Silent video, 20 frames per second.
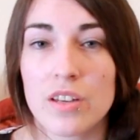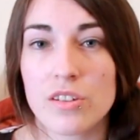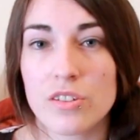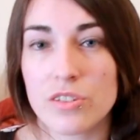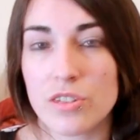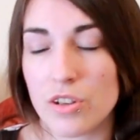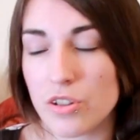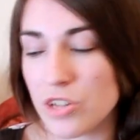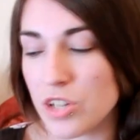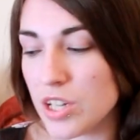
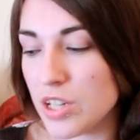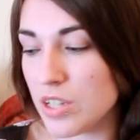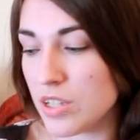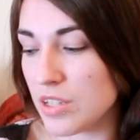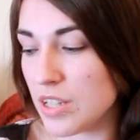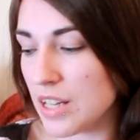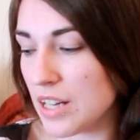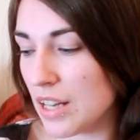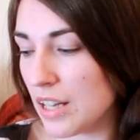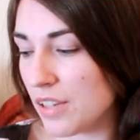So she
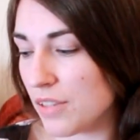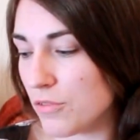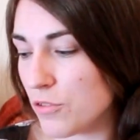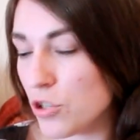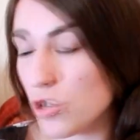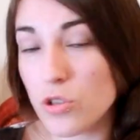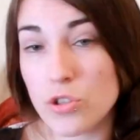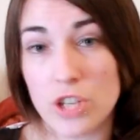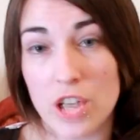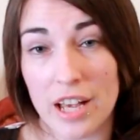did have
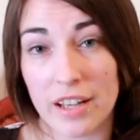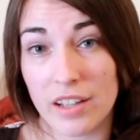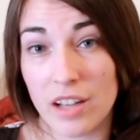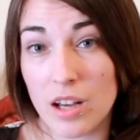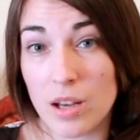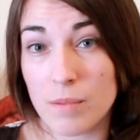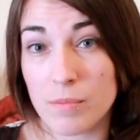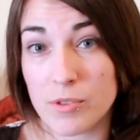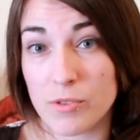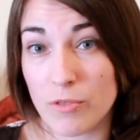2
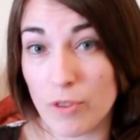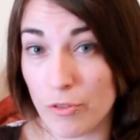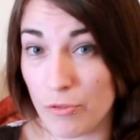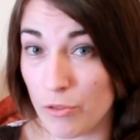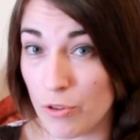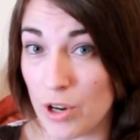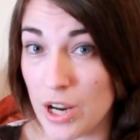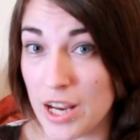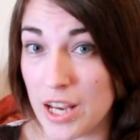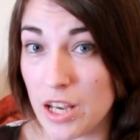checkups for
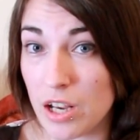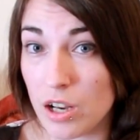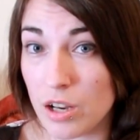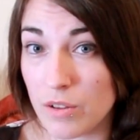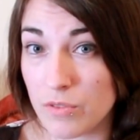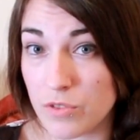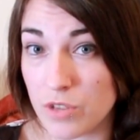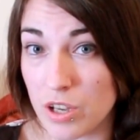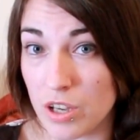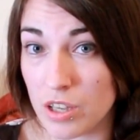free
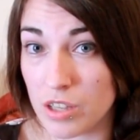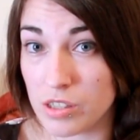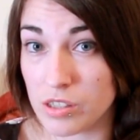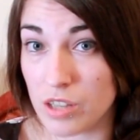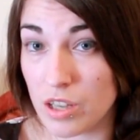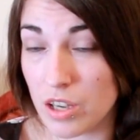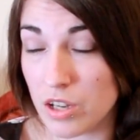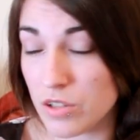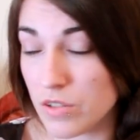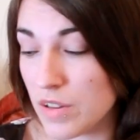after her
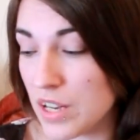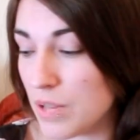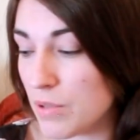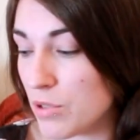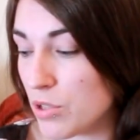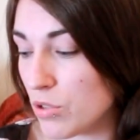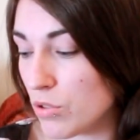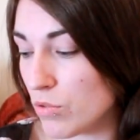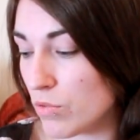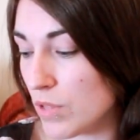surgery,
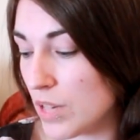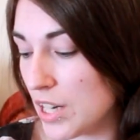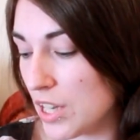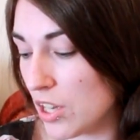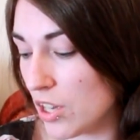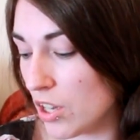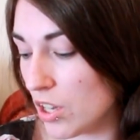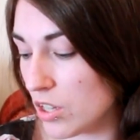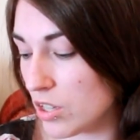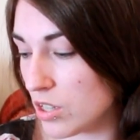which was really
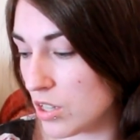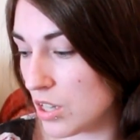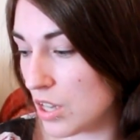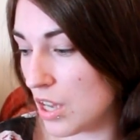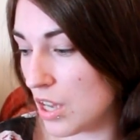good.